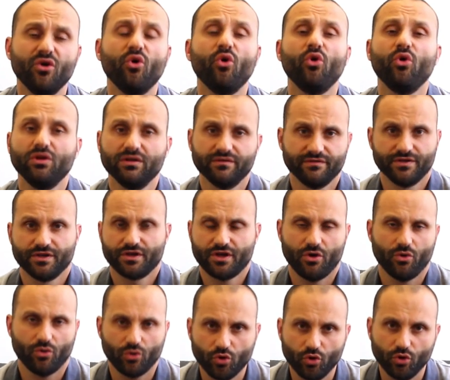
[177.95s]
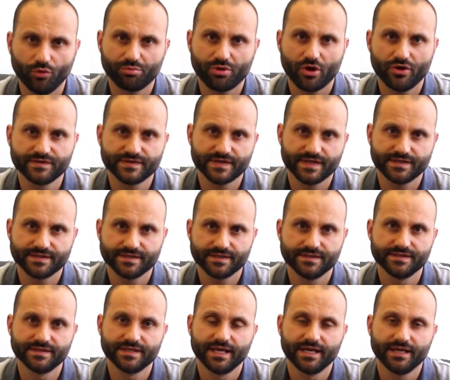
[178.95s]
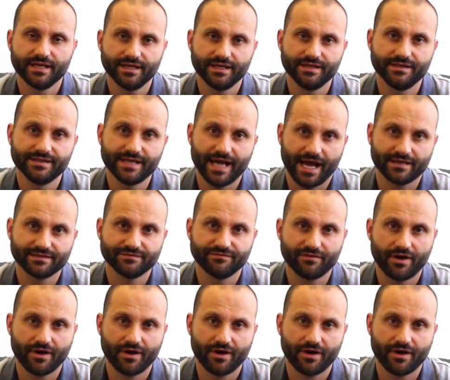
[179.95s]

all of the core processes in the ACT